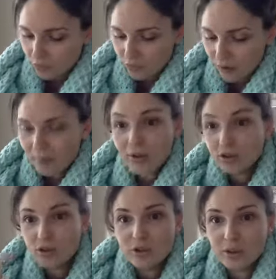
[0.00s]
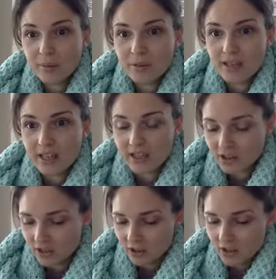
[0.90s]
from those two numbers that I
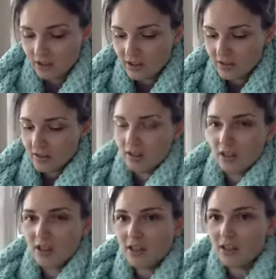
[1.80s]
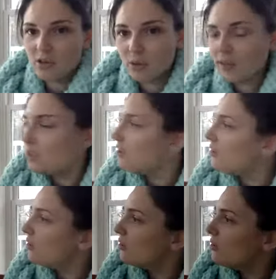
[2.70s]
circled, the
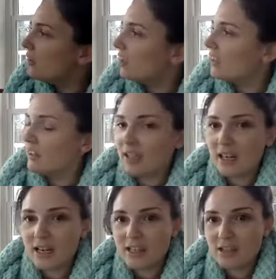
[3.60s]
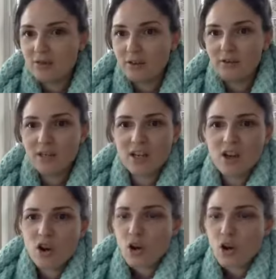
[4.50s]
22 and the 1850,